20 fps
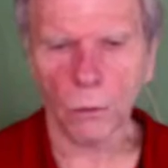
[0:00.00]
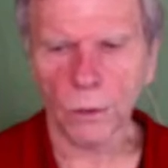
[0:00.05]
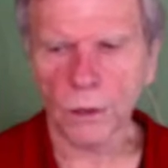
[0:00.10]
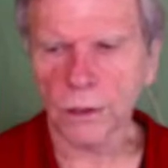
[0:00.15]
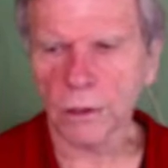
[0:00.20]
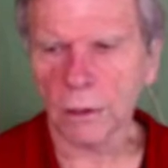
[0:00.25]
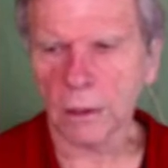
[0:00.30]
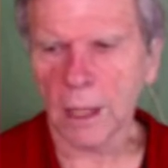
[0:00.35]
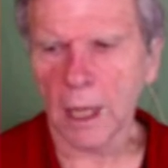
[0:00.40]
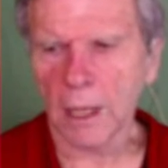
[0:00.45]

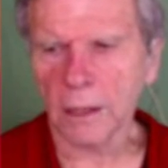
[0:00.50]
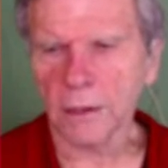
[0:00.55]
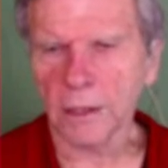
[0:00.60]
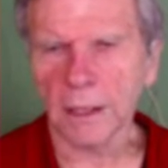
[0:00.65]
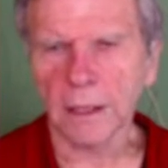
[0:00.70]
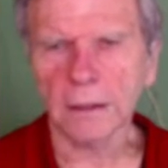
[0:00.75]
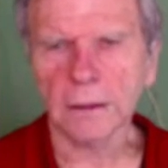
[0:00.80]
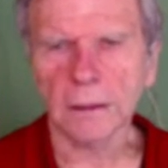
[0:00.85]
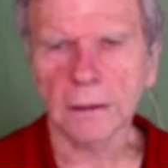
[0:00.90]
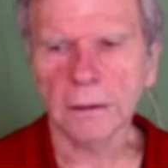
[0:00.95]
original
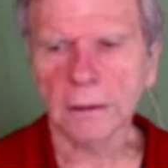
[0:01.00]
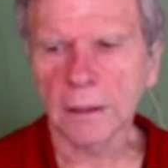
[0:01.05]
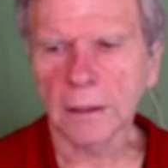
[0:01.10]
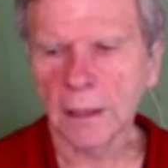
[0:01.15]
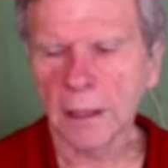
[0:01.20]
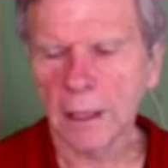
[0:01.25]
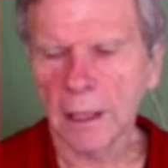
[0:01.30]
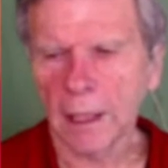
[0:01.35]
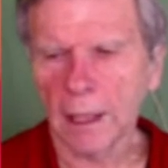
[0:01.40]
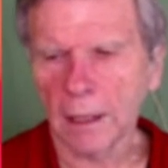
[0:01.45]
content,
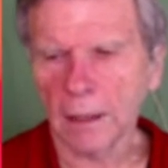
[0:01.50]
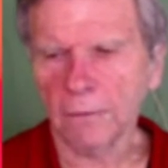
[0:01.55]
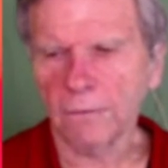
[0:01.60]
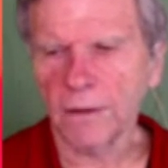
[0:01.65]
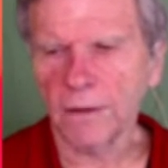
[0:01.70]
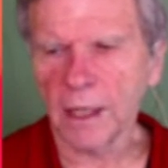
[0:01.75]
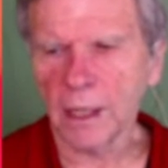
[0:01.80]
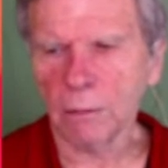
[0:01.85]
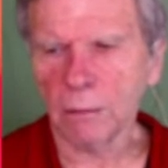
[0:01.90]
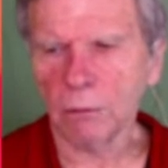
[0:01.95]

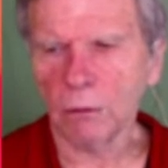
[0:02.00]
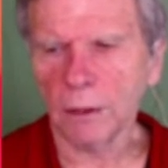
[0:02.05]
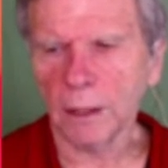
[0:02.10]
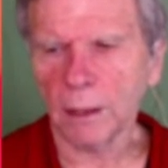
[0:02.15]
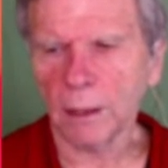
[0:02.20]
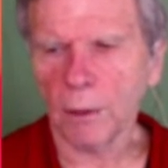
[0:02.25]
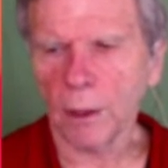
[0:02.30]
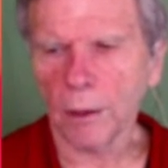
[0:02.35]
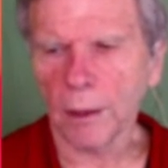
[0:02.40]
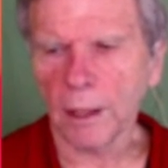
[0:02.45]
unavailable
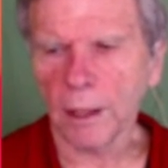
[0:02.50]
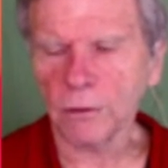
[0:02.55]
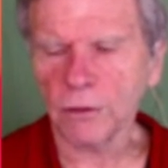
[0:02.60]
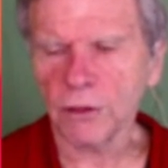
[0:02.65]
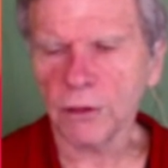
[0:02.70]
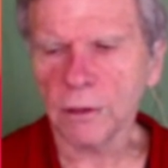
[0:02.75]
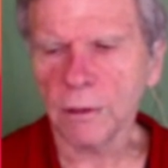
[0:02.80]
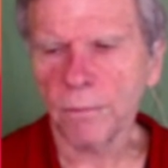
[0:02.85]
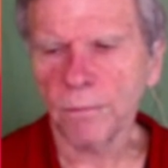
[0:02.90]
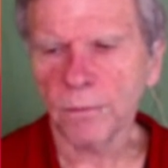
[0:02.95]
anywhere
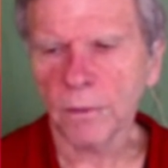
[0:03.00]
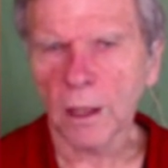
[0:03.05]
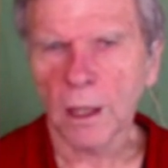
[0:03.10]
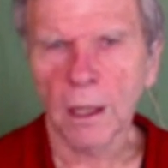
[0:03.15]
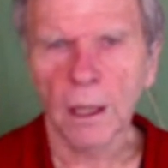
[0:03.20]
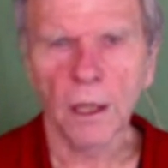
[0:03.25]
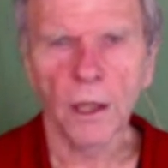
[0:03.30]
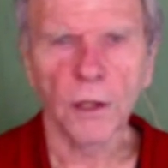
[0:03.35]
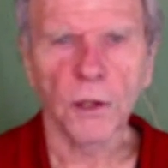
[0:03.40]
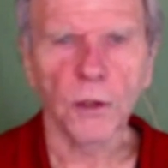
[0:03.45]
else.
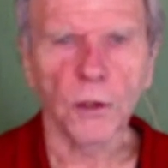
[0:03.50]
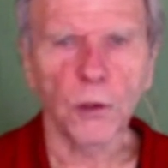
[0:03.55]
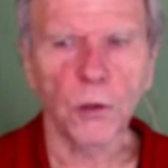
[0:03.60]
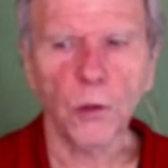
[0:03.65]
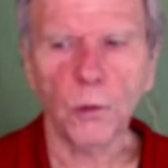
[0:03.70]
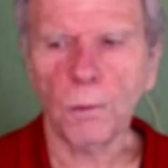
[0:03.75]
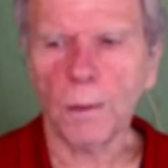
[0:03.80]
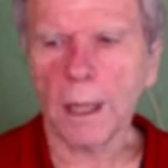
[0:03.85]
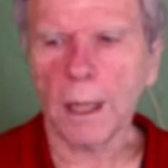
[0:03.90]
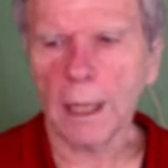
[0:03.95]

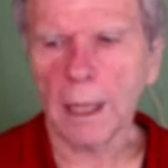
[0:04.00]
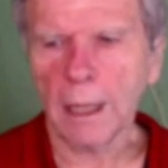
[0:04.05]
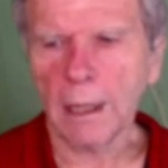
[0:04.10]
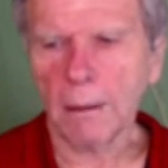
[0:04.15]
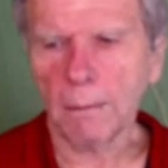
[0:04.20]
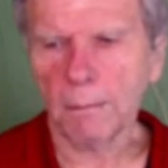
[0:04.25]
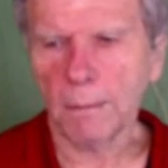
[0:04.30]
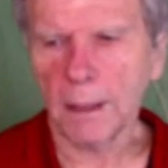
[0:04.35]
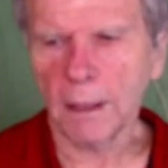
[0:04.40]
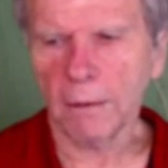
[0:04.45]
You may
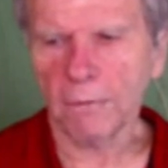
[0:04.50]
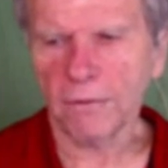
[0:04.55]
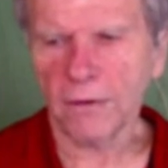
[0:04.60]
be a